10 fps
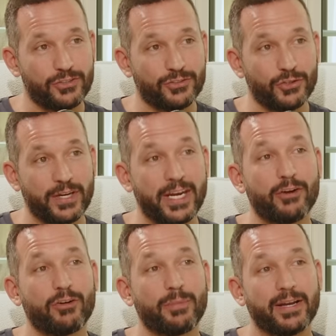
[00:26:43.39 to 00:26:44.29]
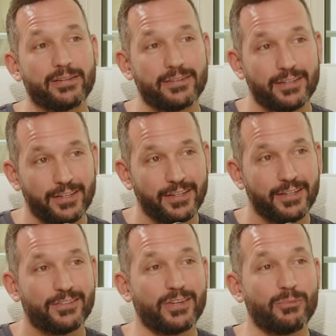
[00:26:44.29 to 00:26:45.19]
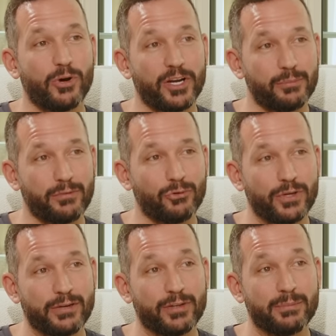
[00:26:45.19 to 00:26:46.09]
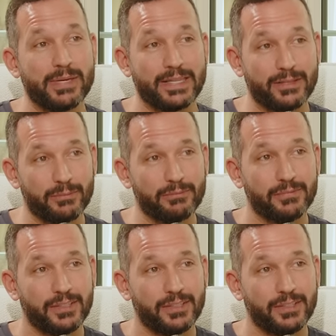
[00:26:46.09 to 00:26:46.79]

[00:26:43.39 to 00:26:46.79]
So you hear about someone before you even meet them,